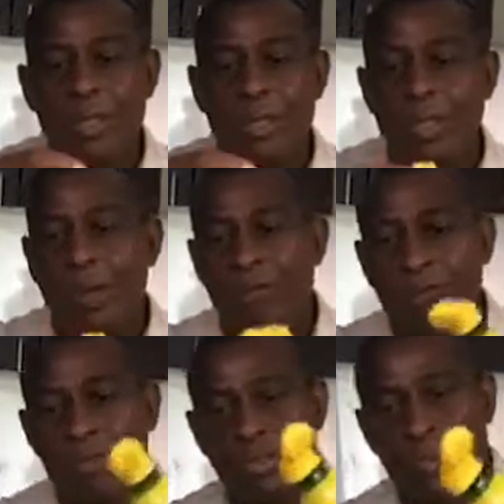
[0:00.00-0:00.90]
Of course,
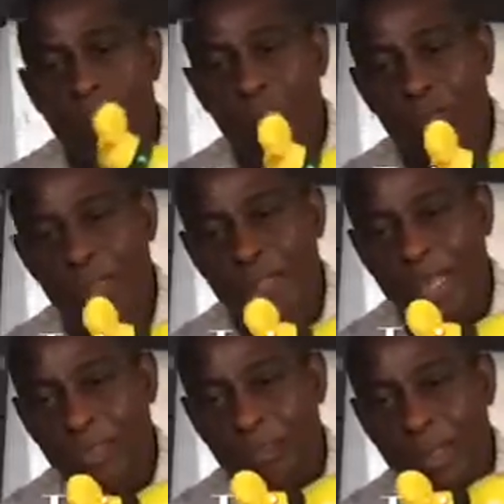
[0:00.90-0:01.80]
you can use the
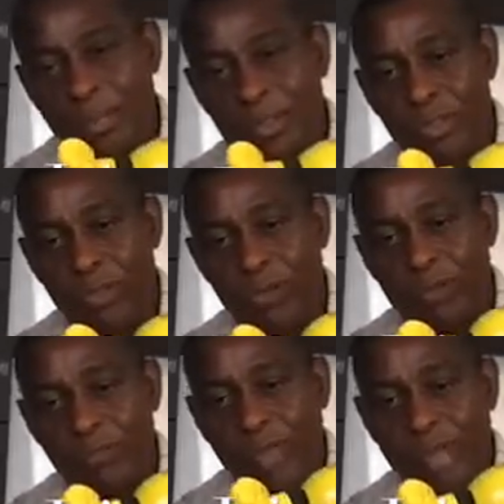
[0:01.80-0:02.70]
natural lemon juice if you
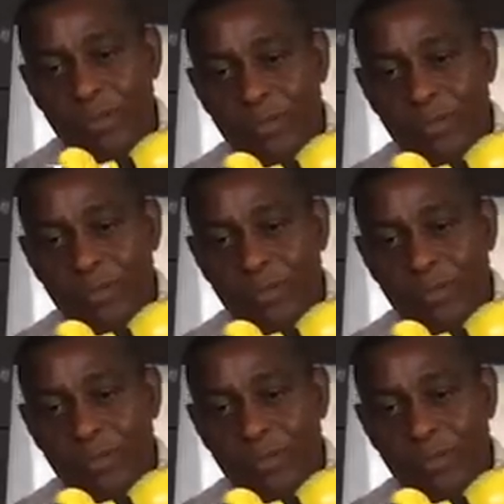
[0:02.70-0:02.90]
have it.